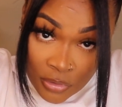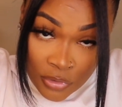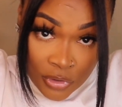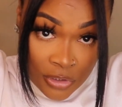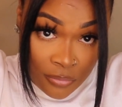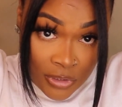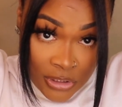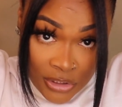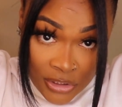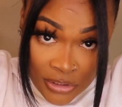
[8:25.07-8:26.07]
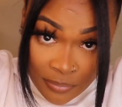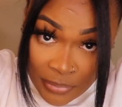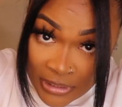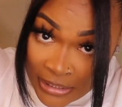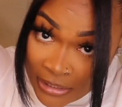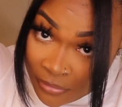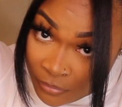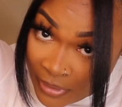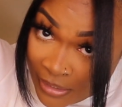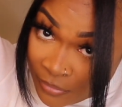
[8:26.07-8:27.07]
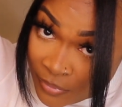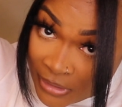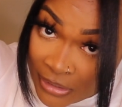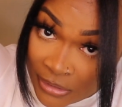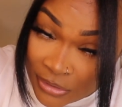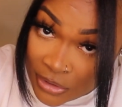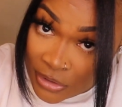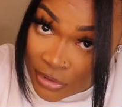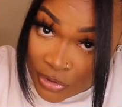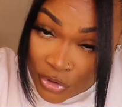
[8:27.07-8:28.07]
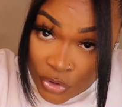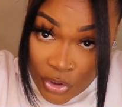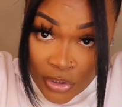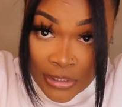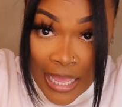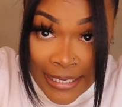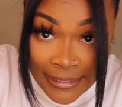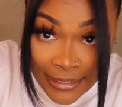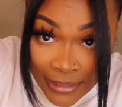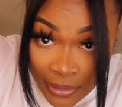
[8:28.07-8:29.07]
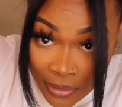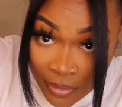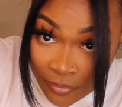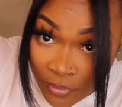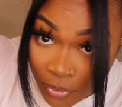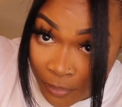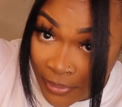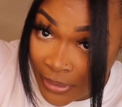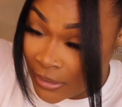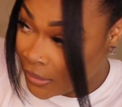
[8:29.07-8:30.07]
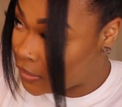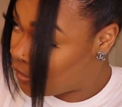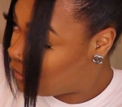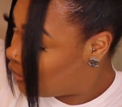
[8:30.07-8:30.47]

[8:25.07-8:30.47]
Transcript: So you're really just playing around with it until your liking of your bun.